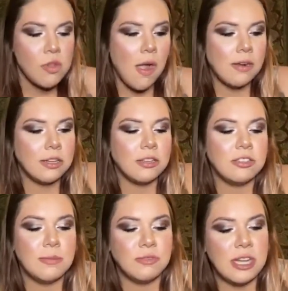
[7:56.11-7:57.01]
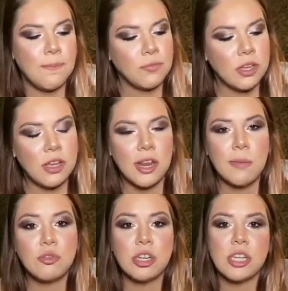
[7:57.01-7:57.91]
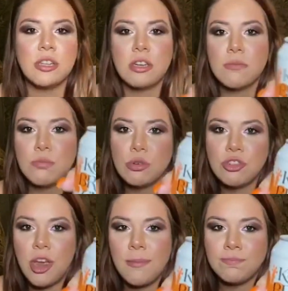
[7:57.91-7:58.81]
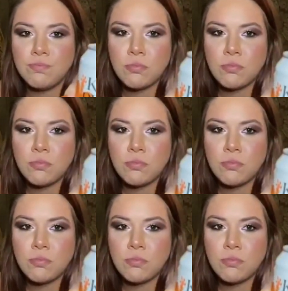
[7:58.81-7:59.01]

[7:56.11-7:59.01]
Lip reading: I'm a little tipsy. Again, I'm drinking the kombucha.